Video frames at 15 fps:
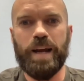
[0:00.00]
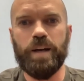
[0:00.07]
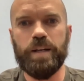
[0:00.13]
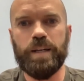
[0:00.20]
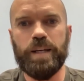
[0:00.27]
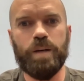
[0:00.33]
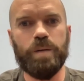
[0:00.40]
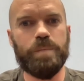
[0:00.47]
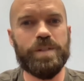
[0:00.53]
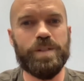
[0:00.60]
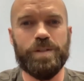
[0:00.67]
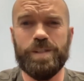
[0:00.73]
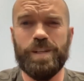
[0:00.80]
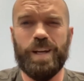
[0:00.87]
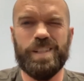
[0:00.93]
on kelp,
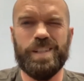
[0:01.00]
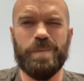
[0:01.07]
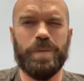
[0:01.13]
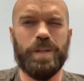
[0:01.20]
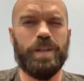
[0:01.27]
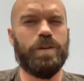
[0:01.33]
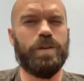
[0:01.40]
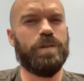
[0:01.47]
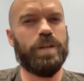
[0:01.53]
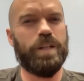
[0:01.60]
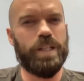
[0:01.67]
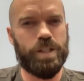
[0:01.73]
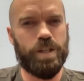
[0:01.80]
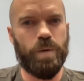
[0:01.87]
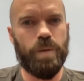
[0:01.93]
so it's not something you can
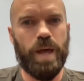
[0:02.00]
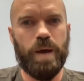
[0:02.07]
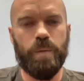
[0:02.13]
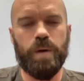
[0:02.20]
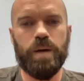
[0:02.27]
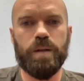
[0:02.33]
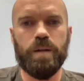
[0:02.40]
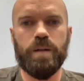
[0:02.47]
really tow that well.